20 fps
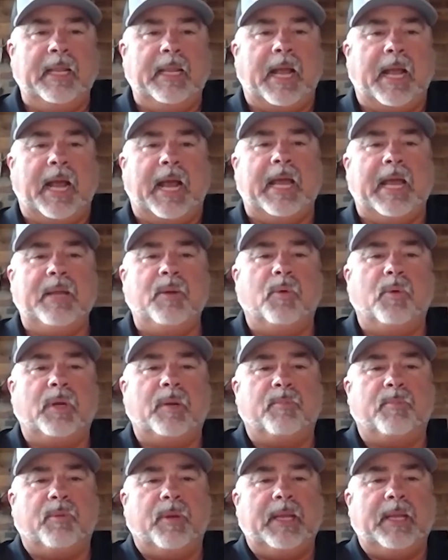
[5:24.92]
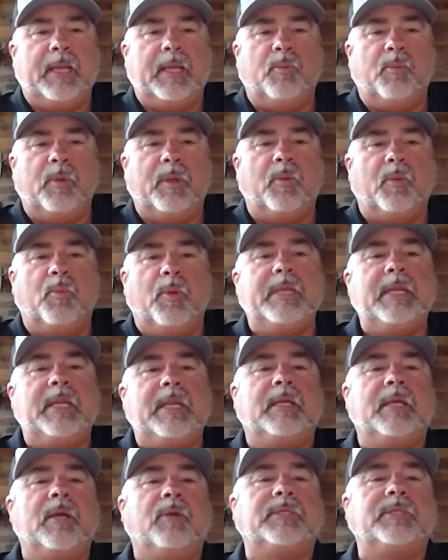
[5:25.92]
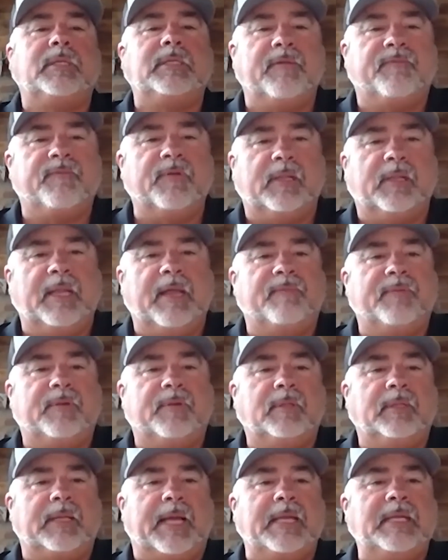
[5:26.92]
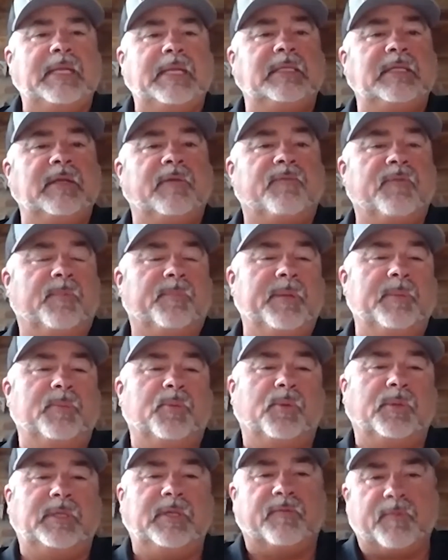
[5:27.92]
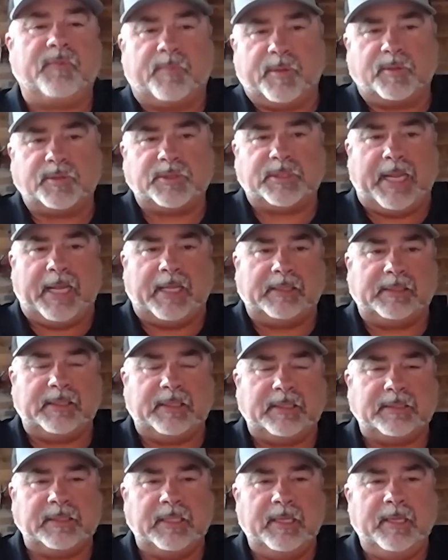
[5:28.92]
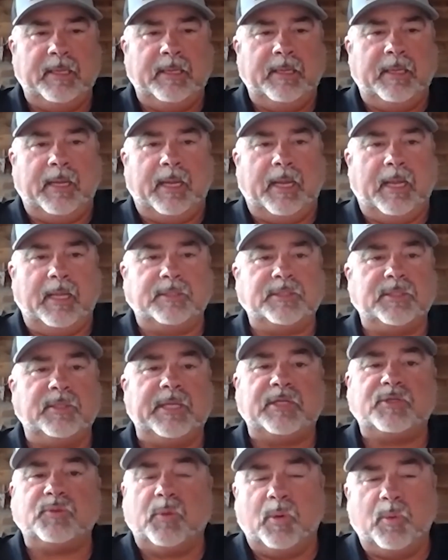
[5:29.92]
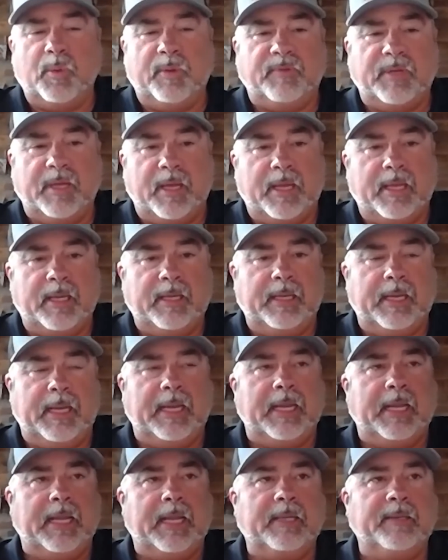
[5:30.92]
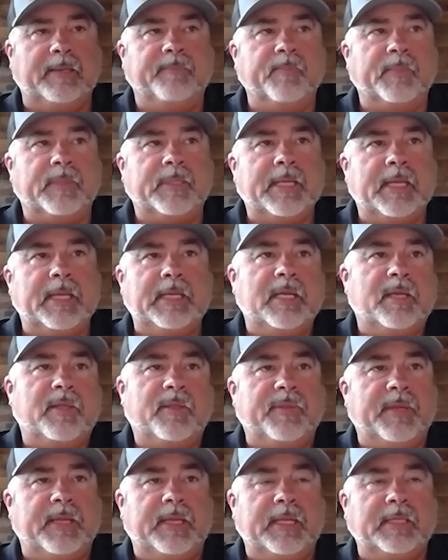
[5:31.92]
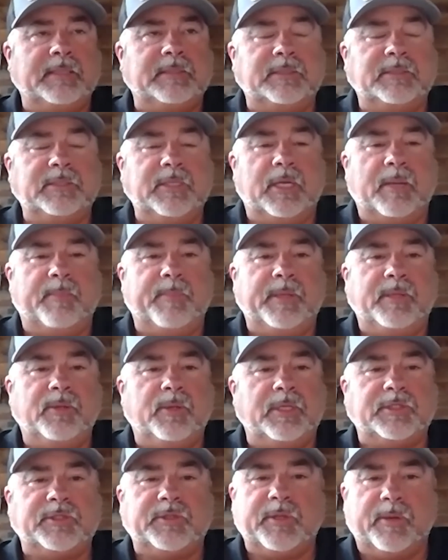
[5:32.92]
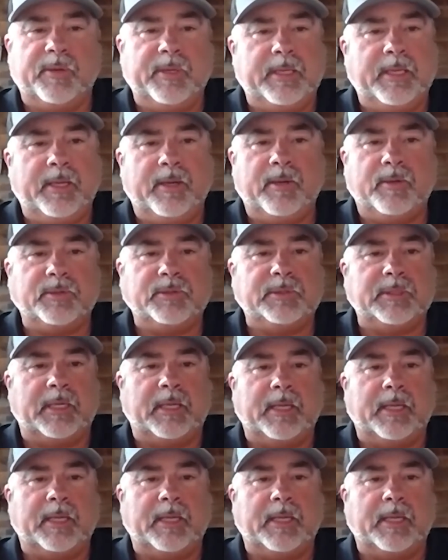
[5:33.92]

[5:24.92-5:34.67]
I want to bring it. We need to go to a different level. I need different people with different personalities. So that's what we've done. And the other thing is, I've been doing this 30 years.